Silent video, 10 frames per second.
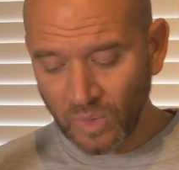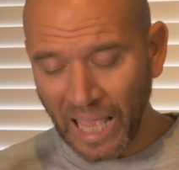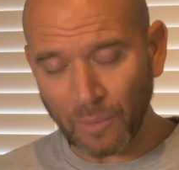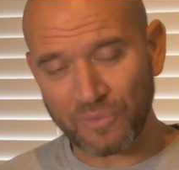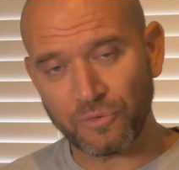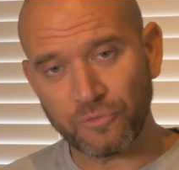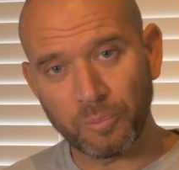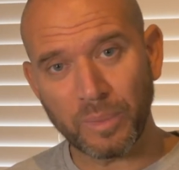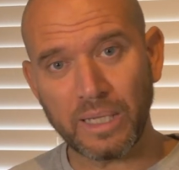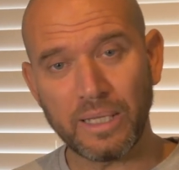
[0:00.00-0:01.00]
However, for
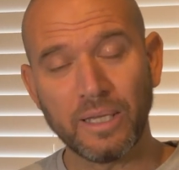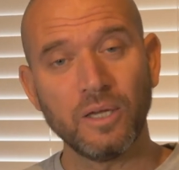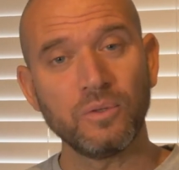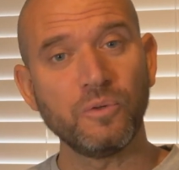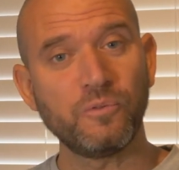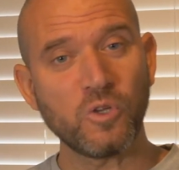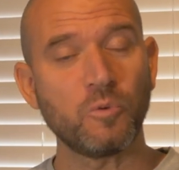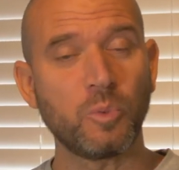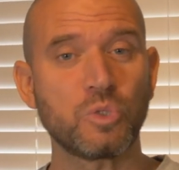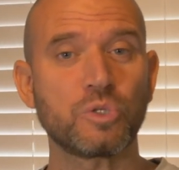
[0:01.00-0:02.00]
me, the
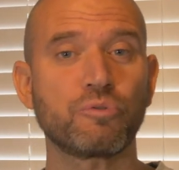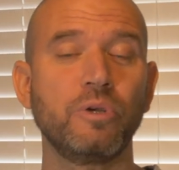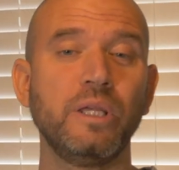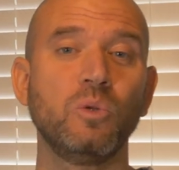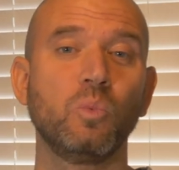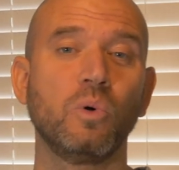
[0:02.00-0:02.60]
viewable screen